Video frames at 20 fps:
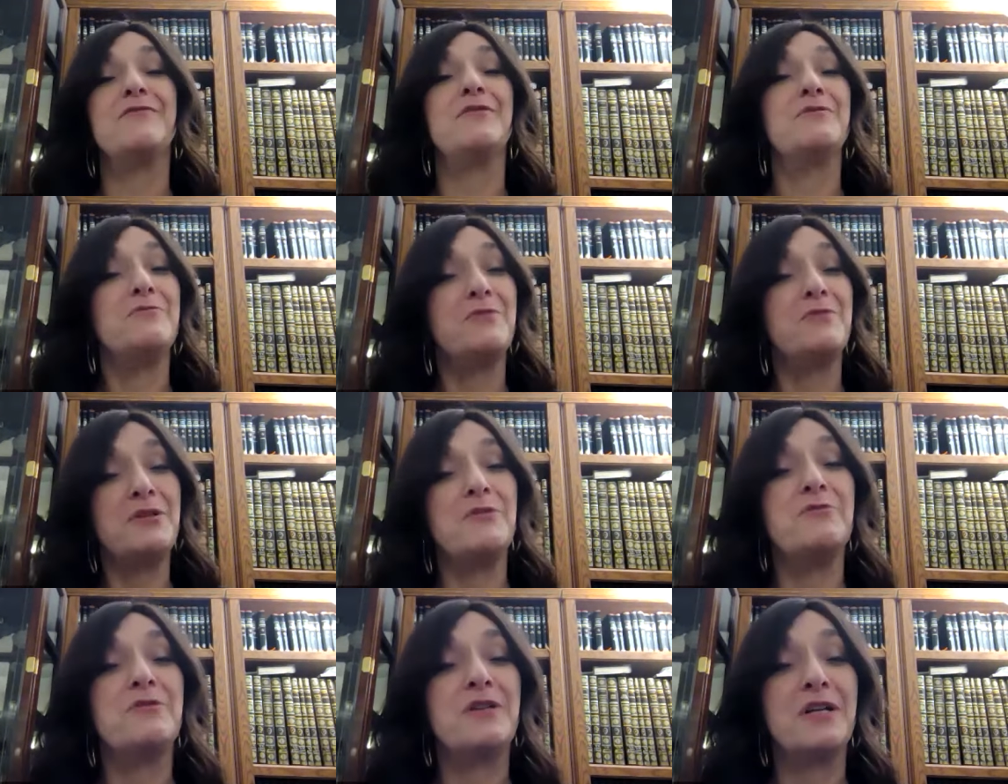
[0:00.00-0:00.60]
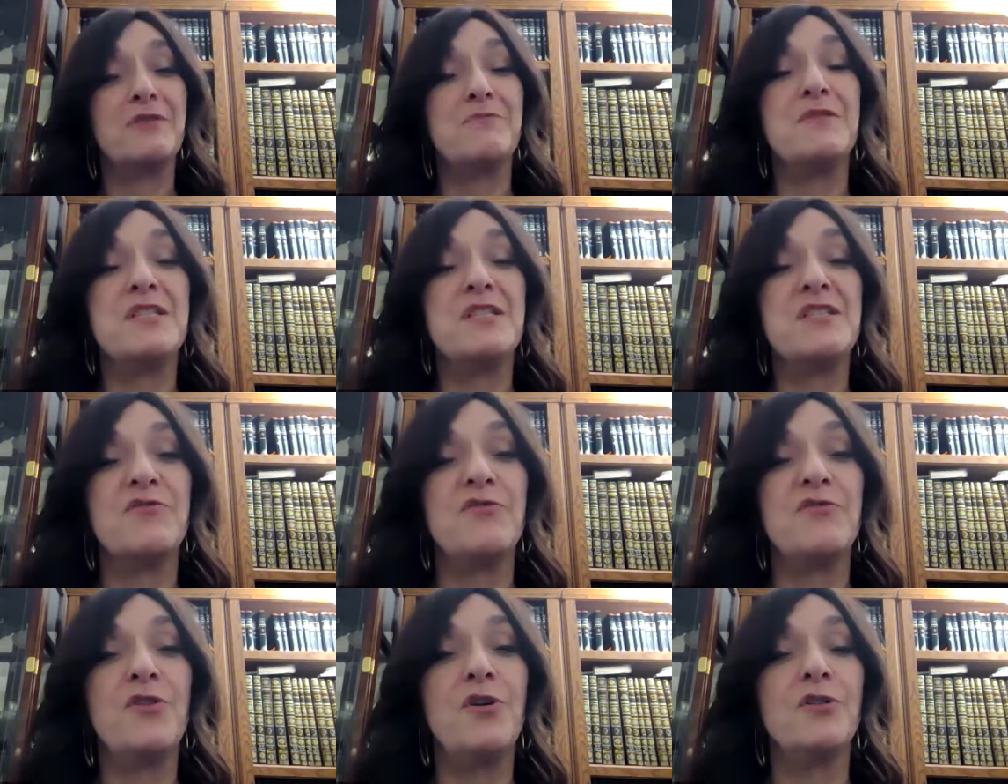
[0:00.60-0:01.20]
when we look at
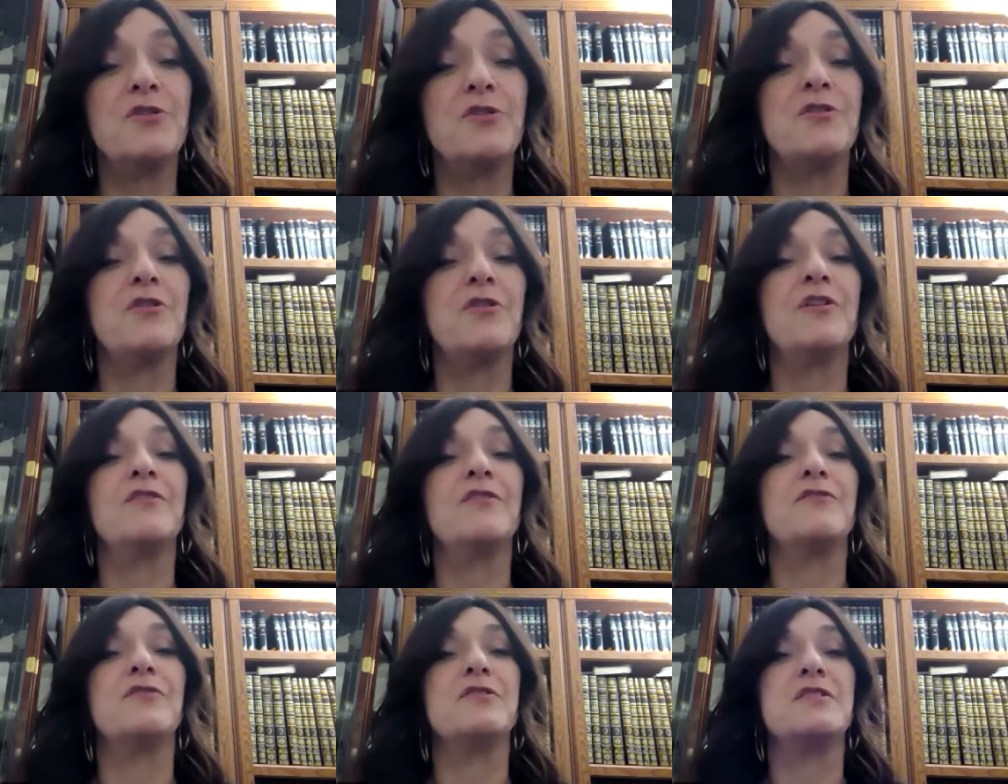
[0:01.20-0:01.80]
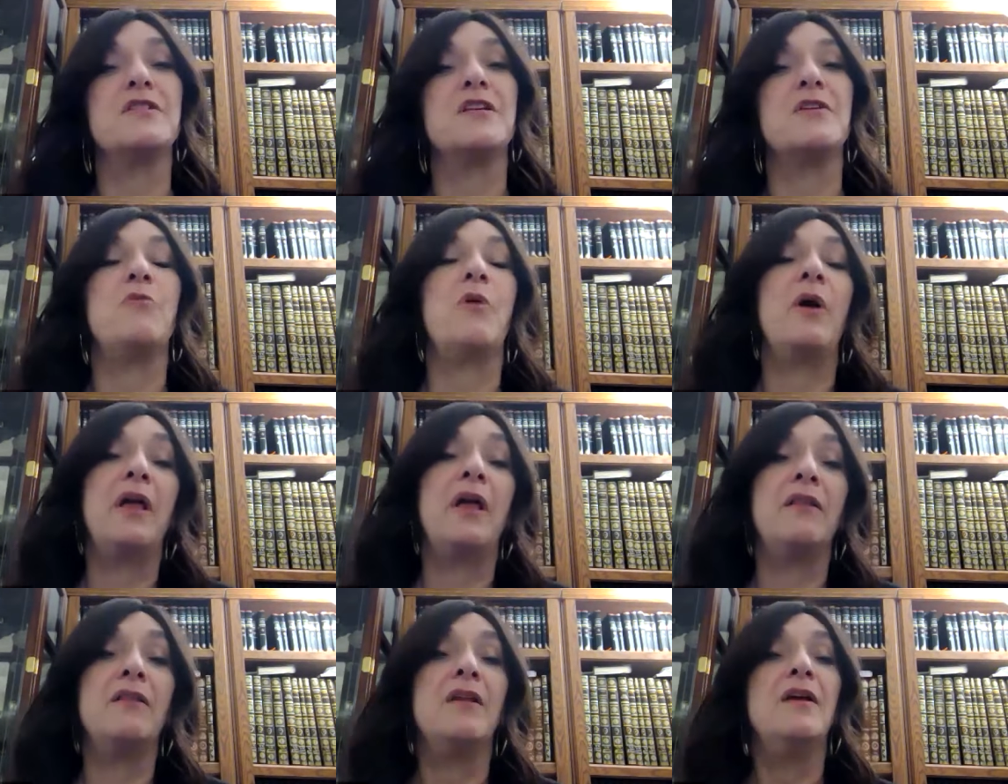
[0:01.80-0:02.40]
mitzvot, you don't have to say,
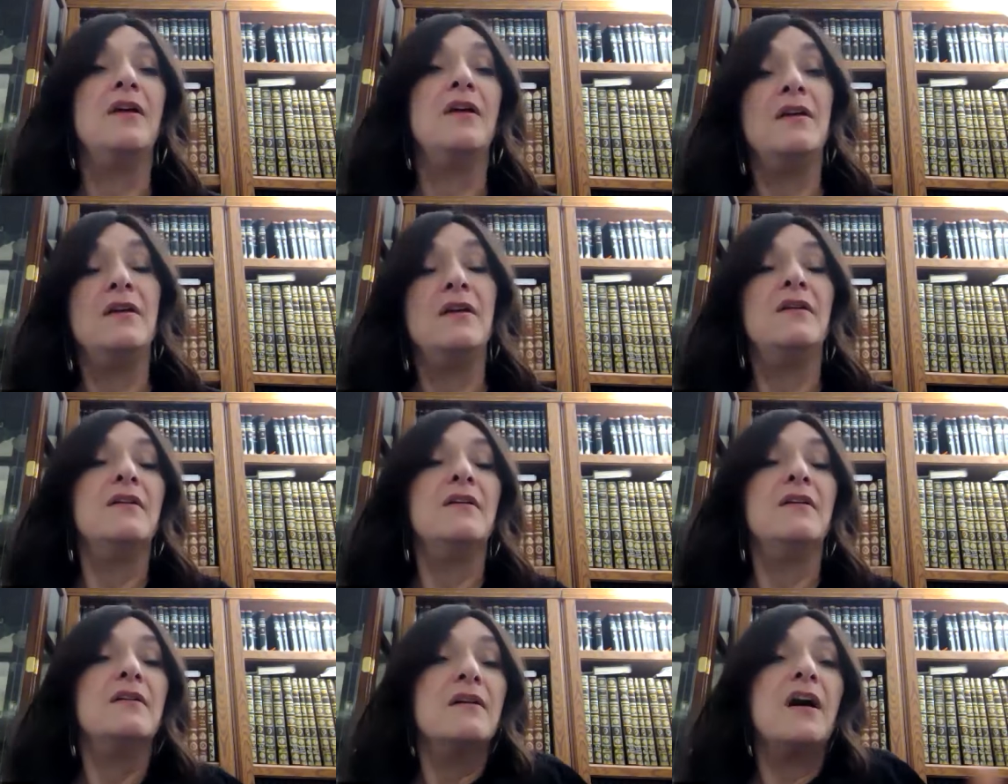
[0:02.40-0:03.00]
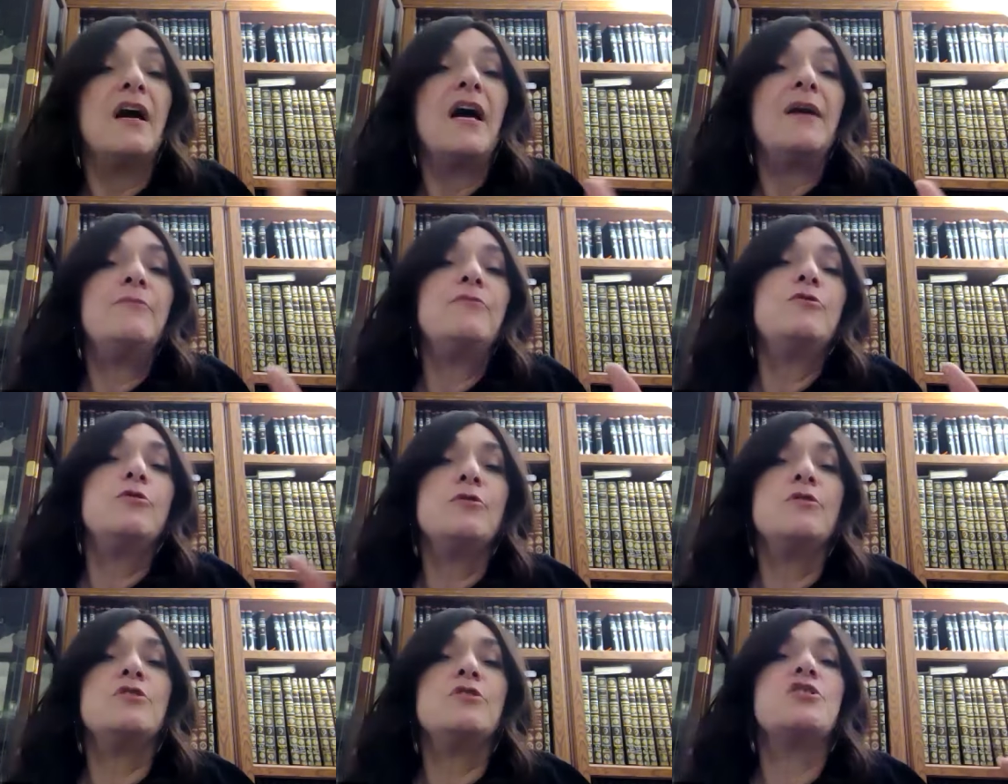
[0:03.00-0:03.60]
well, I'm
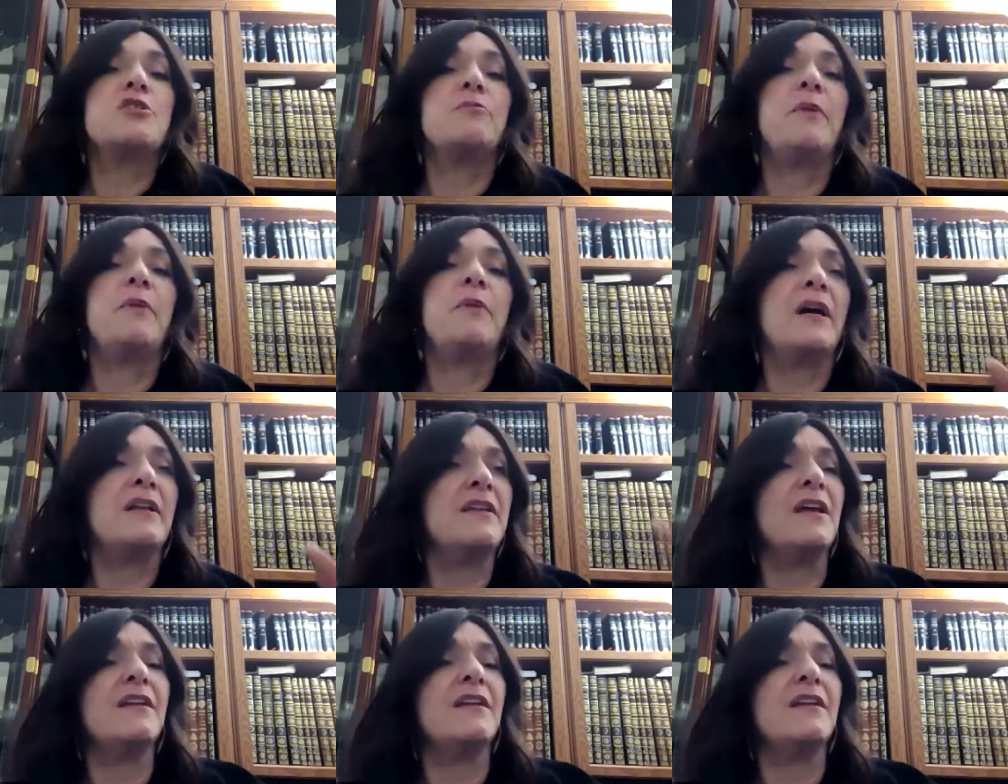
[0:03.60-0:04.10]
doing Shabbat.